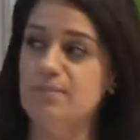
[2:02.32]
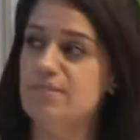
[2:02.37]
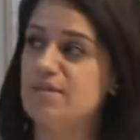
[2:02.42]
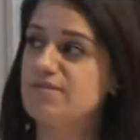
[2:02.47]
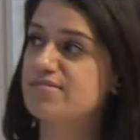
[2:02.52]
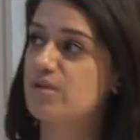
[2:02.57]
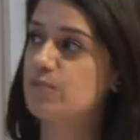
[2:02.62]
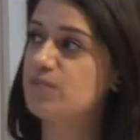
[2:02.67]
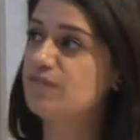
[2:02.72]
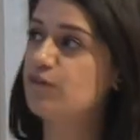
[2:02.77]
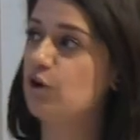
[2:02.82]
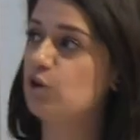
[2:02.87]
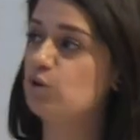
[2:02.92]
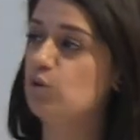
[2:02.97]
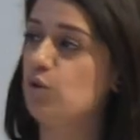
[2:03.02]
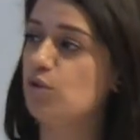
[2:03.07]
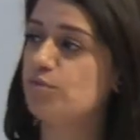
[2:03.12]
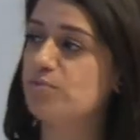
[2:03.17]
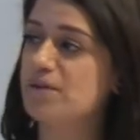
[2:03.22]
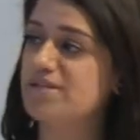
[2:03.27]
So we've got
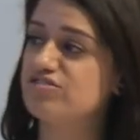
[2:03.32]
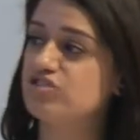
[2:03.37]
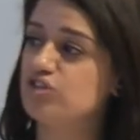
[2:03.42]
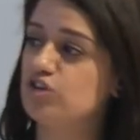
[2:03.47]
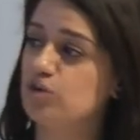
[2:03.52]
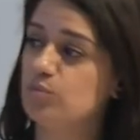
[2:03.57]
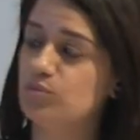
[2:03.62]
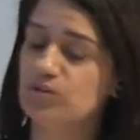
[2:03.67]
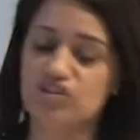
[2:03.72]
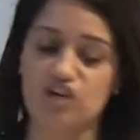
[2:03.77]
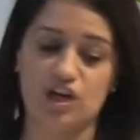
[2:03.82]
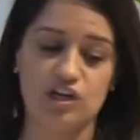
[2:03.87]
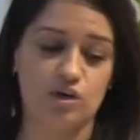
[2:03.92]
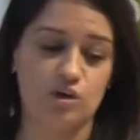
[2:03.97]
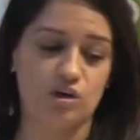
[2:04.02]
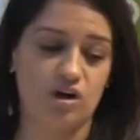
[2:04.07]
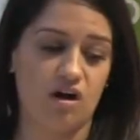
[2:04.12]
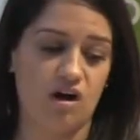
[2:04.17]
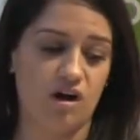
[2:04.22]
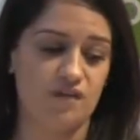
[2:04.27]
Northwest Europe, which I
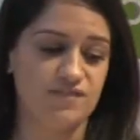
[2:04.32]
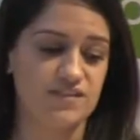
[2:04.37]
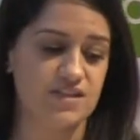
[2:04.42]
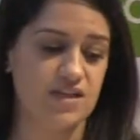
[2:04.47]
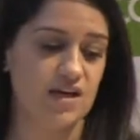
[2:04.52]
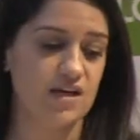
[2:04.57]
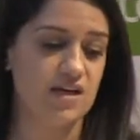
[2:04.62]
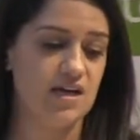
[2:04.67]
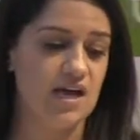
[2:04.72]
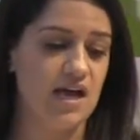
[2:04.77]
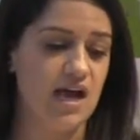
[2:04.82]
look after.